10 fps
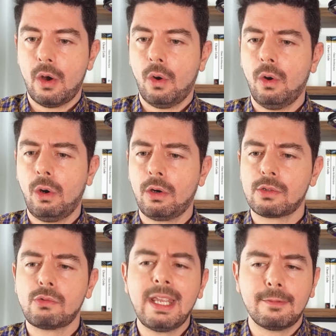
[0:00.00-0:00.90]
Or
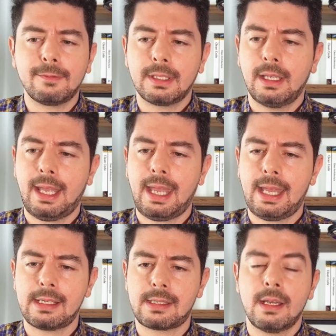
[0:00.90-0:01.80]
Swift
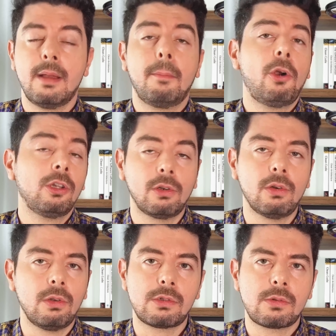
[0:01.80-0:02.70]
has
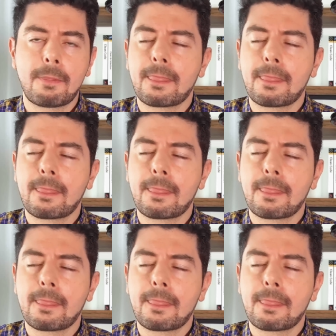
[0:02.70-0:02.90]
protocols,